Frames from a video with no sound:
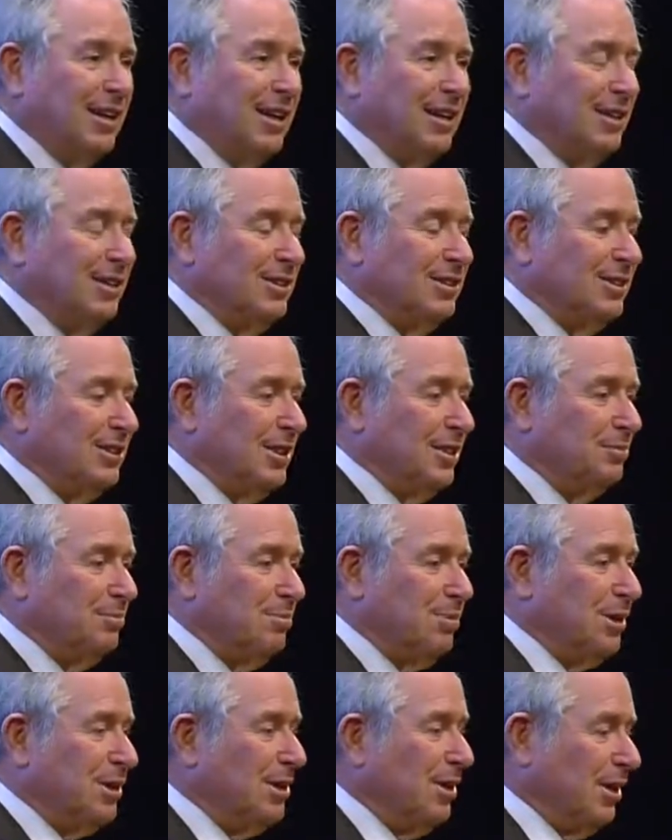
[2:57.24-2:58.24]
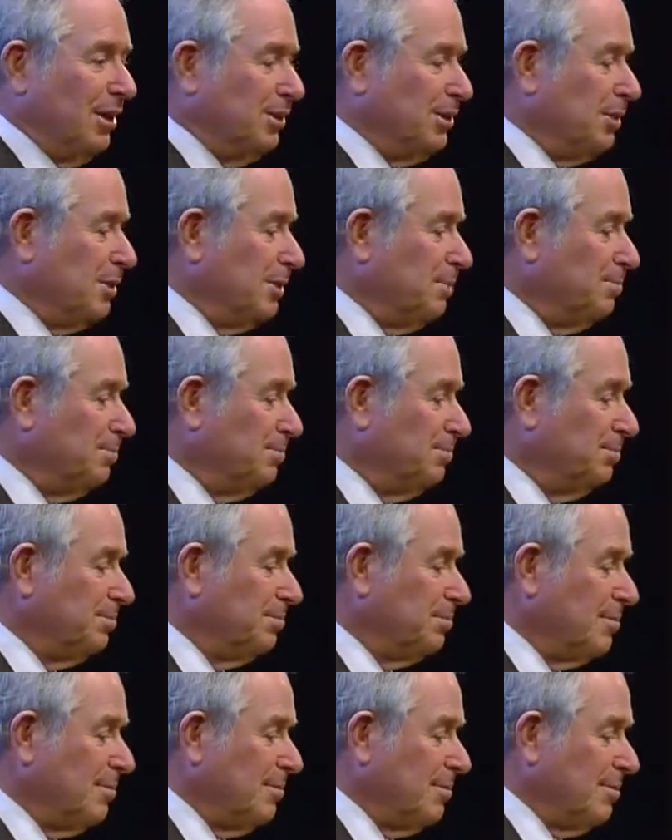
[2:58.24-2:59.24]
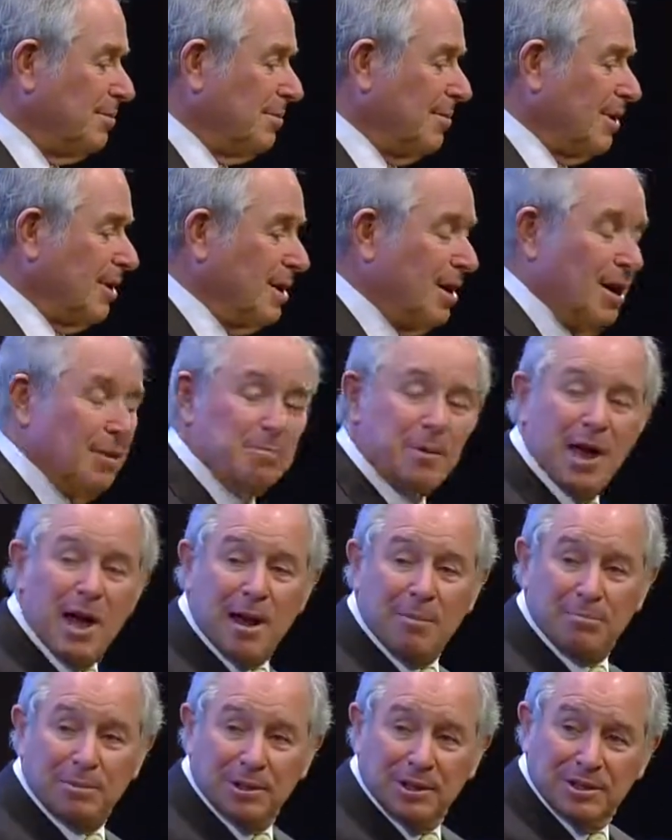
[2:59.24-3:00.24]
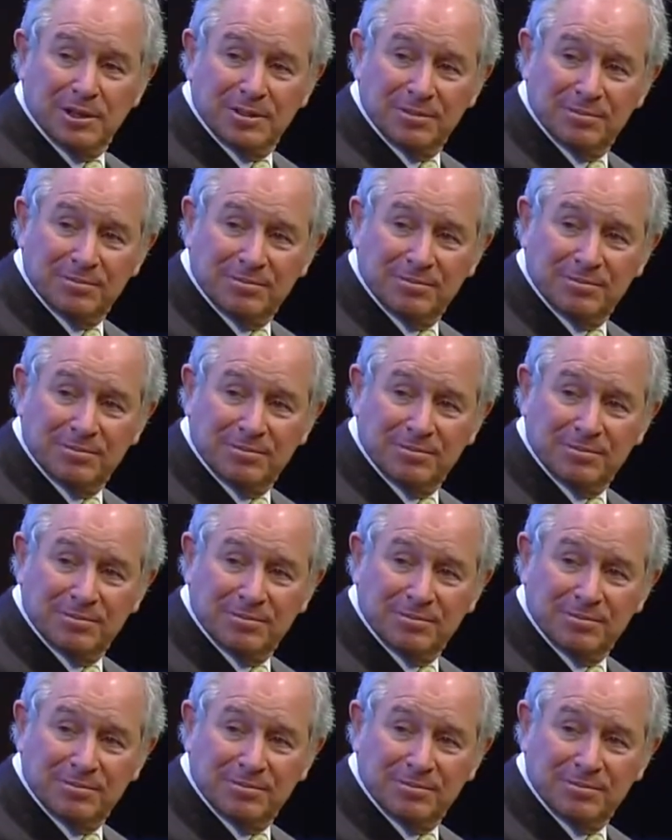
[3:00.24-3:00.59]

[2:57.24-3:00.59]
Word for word: And he said, "Because I'm happy